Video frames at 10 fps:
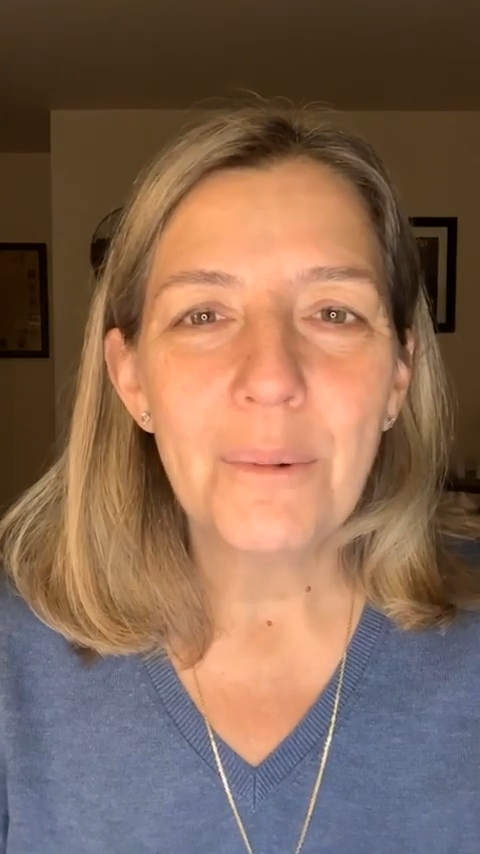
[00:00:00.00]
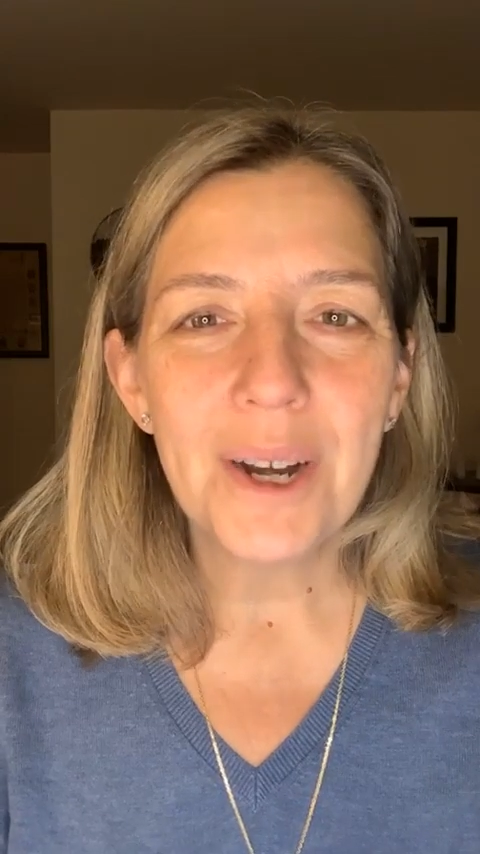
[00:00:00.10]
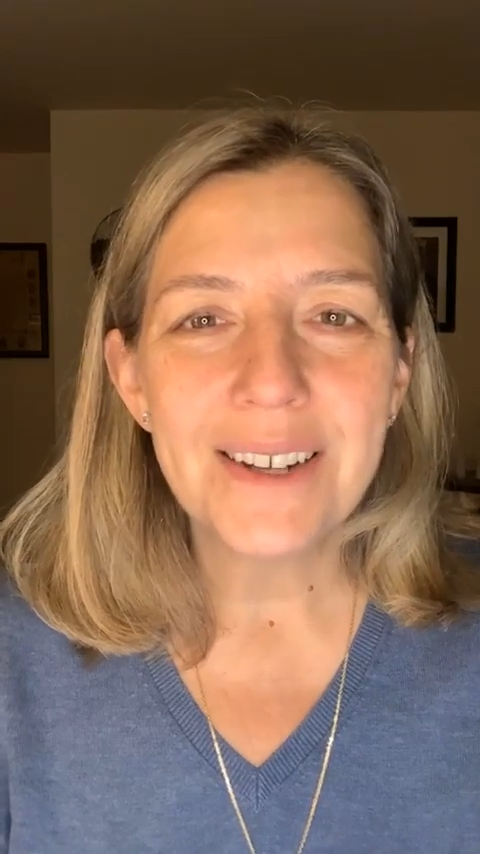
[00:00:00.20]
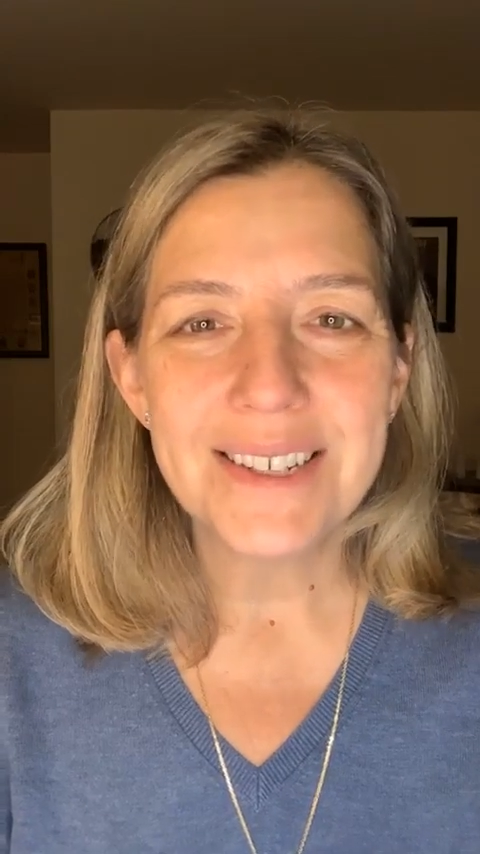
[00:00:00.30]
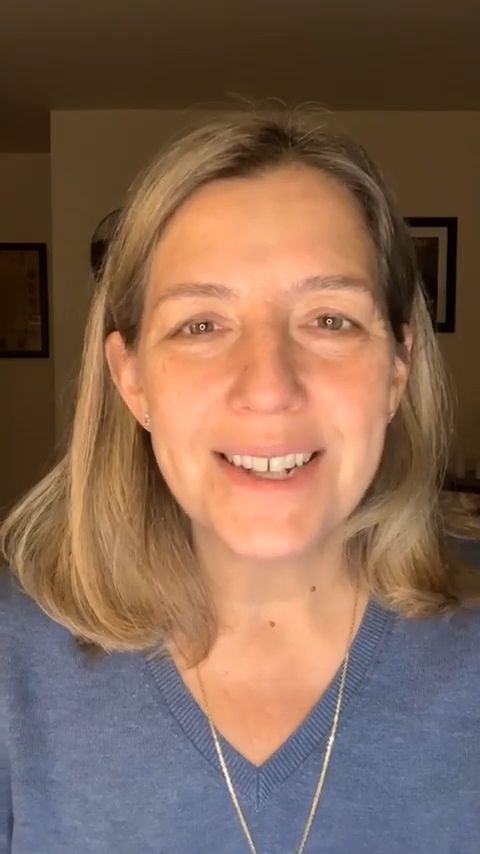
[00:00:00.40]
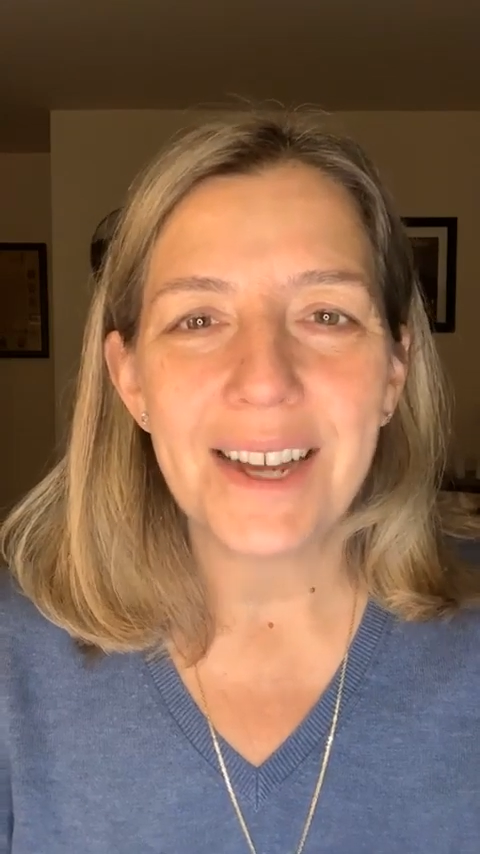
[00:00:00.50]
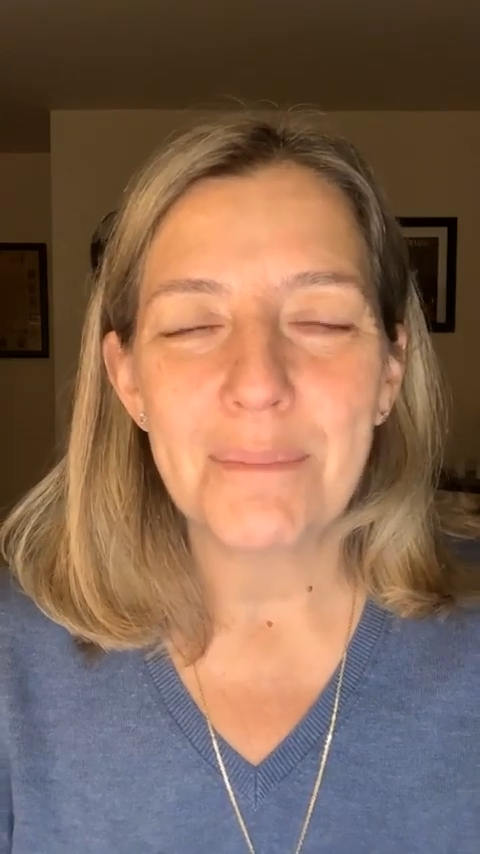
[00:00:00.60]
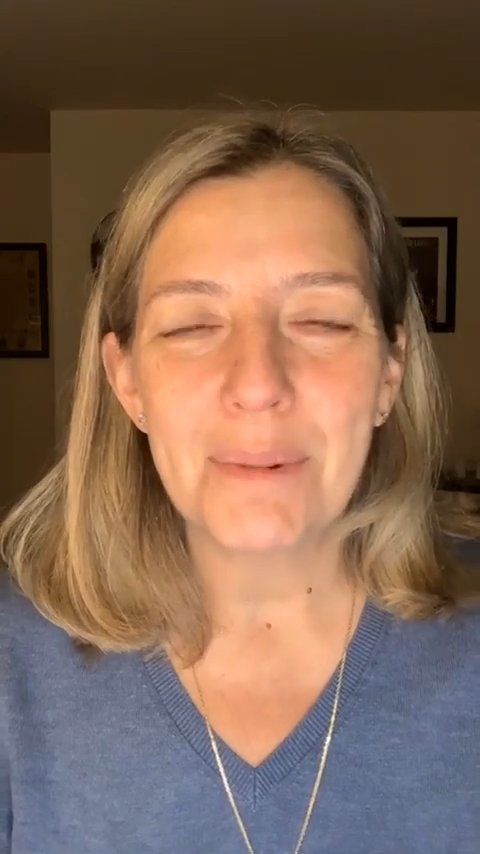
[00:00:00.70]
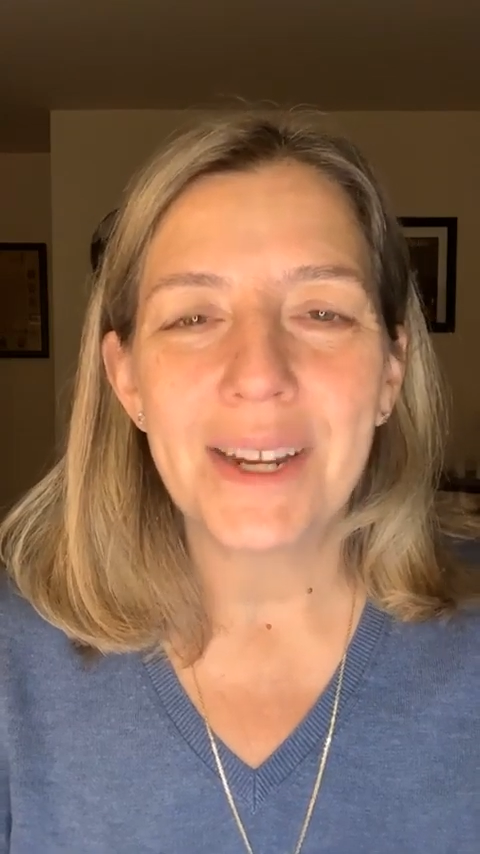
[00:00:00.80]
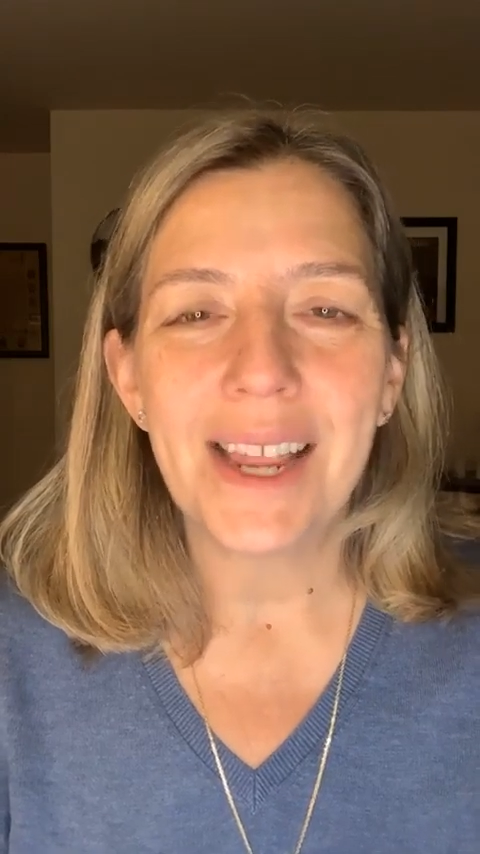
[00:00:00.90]
Where is
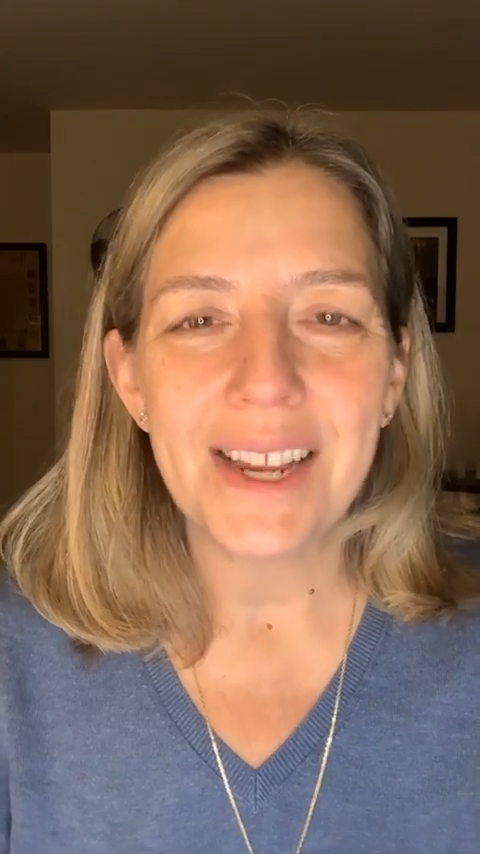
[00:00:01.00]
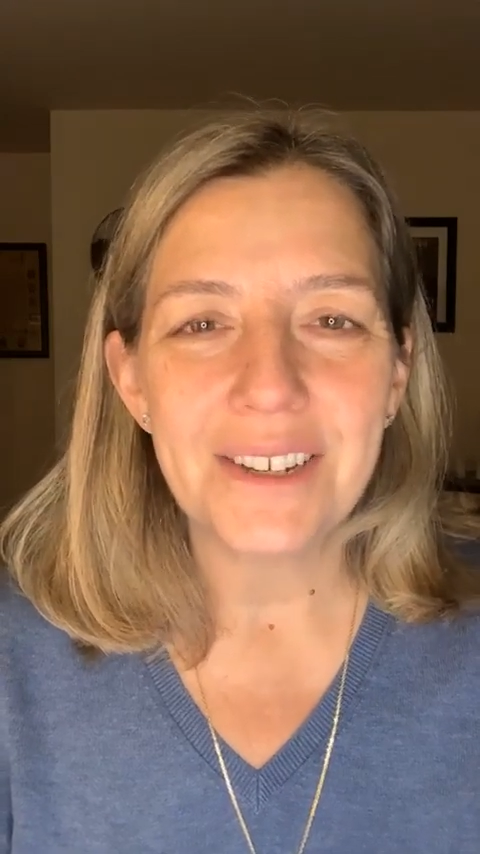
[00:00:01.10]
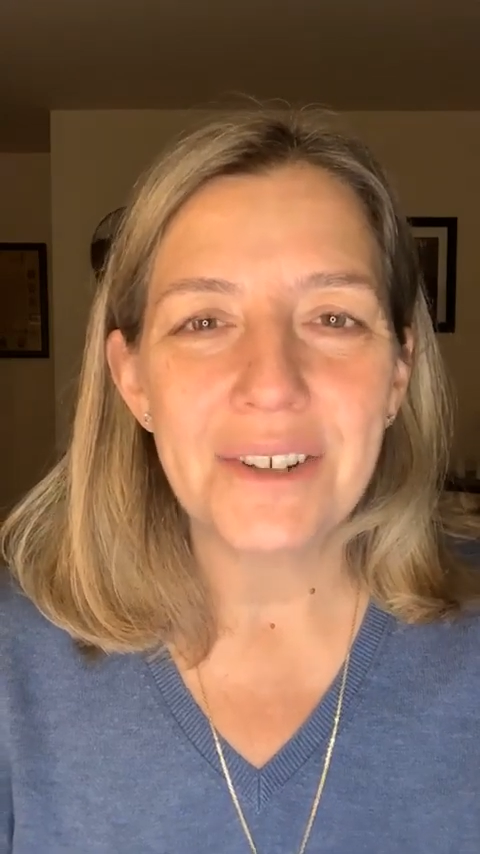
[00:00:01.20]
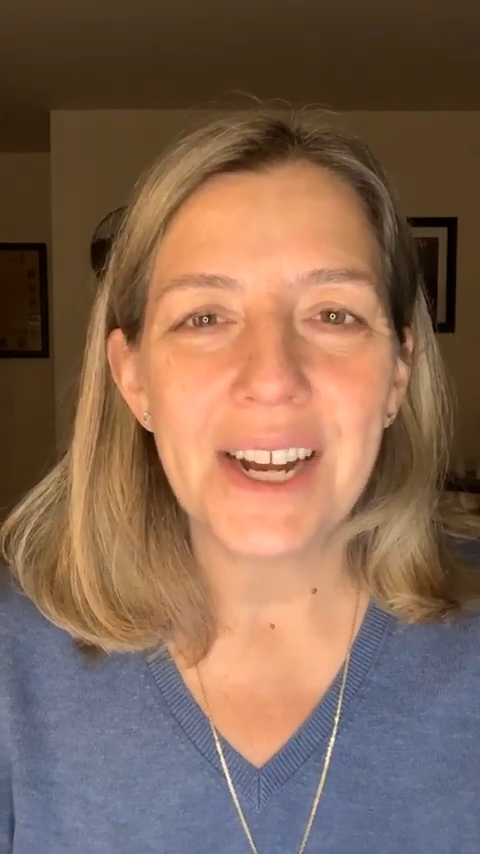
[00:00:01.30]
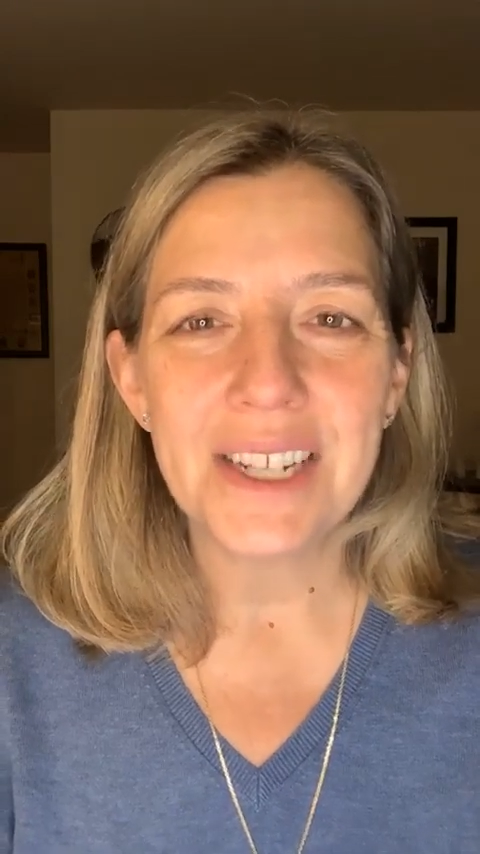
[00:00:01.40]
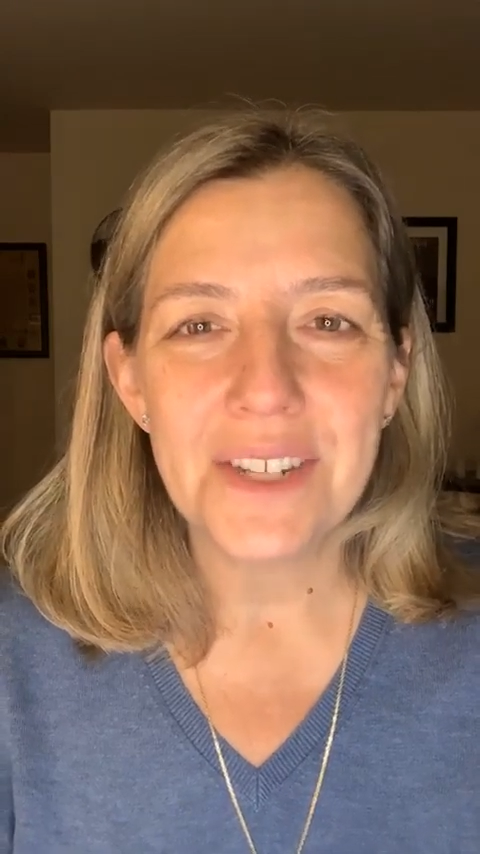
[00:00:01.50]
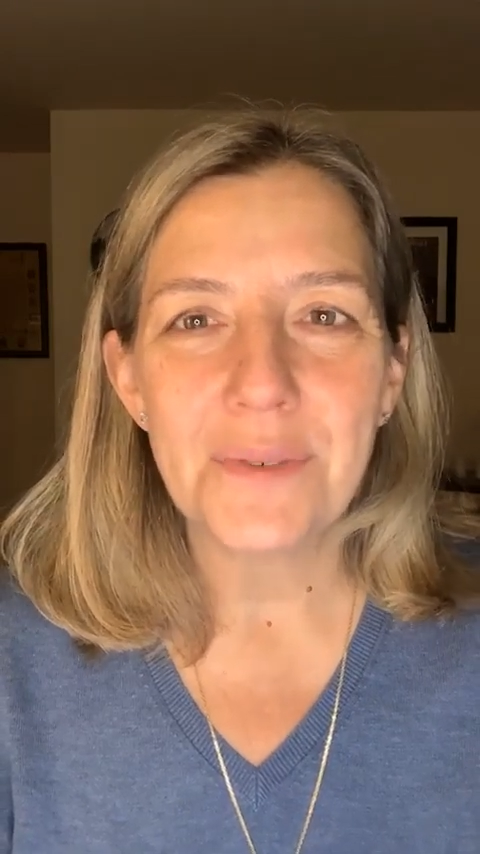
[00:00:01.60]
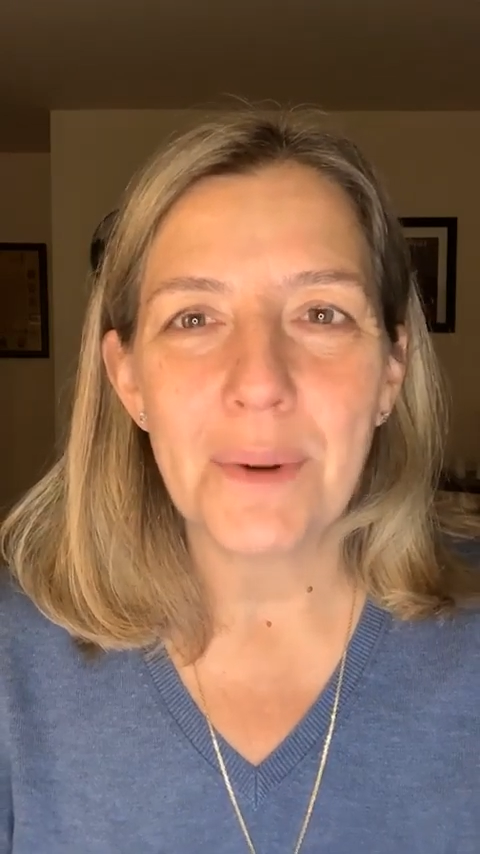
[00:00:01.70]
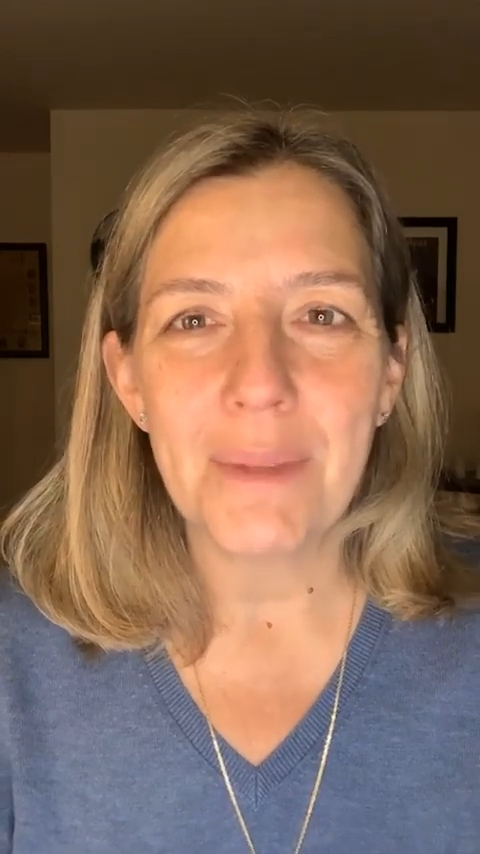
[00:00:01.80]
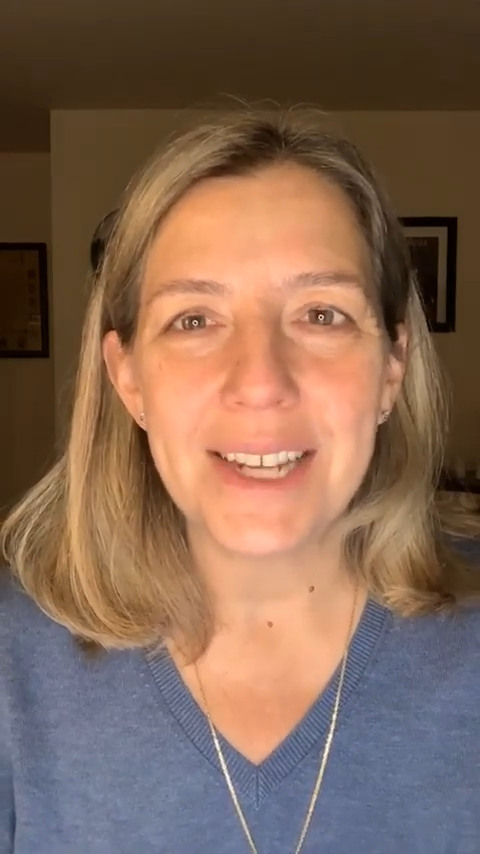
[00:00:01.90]
God bringing
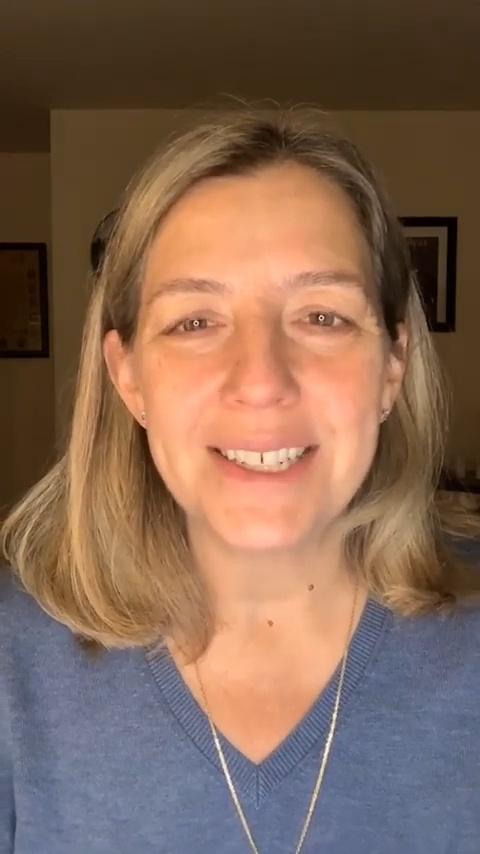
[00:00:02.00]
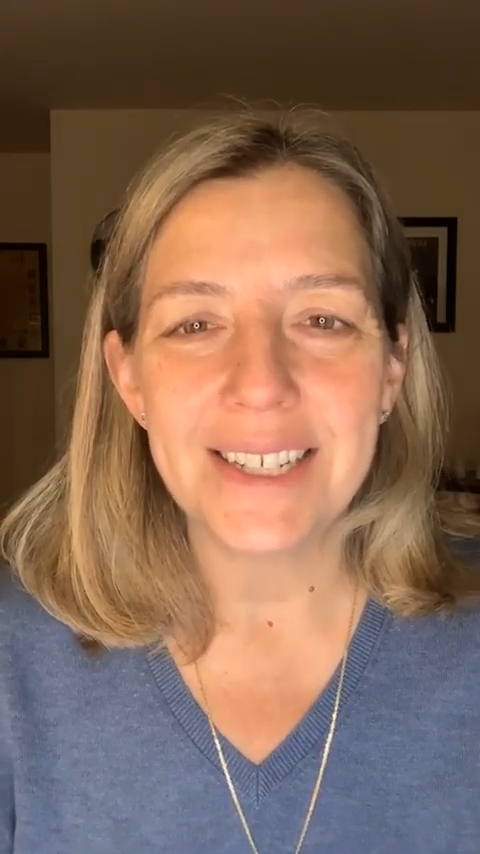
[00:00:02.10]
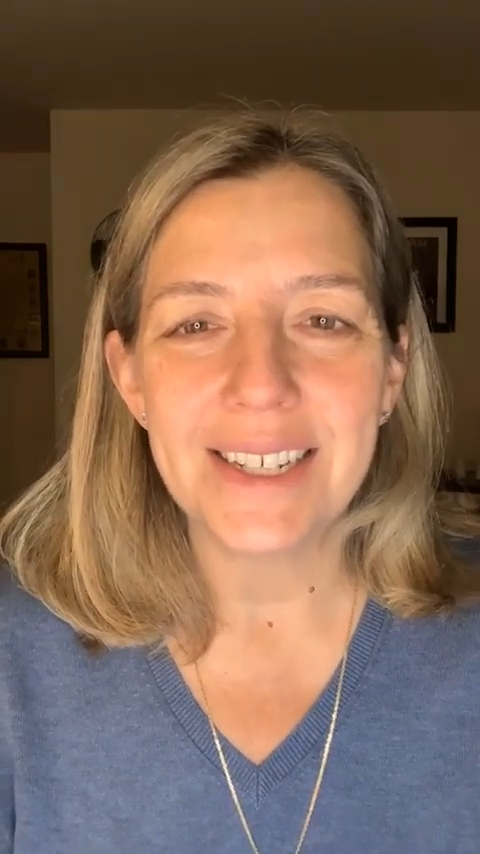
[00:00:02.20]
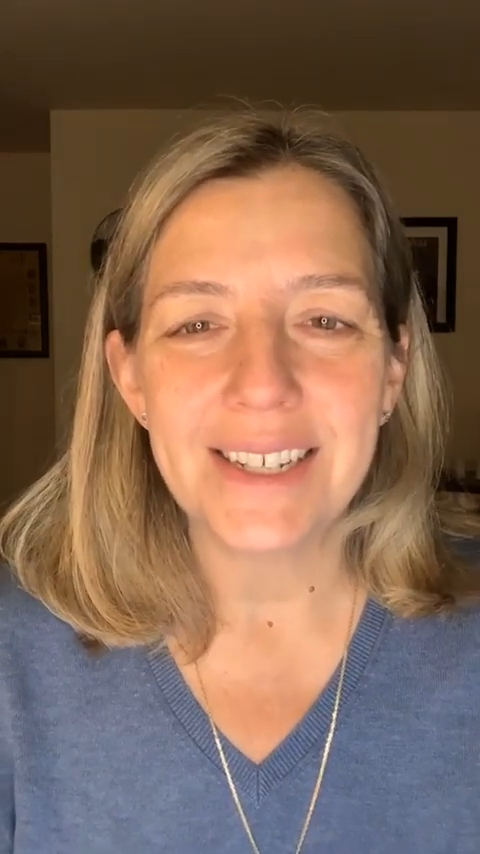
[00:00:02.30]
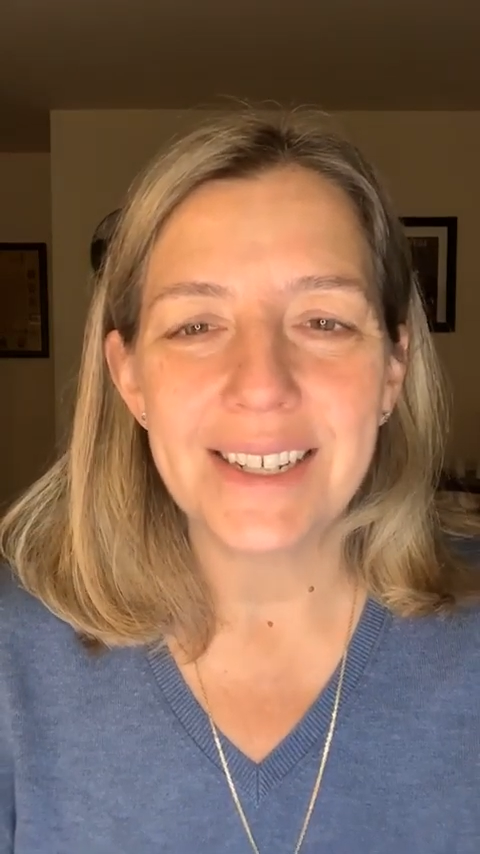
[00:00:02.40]
transformation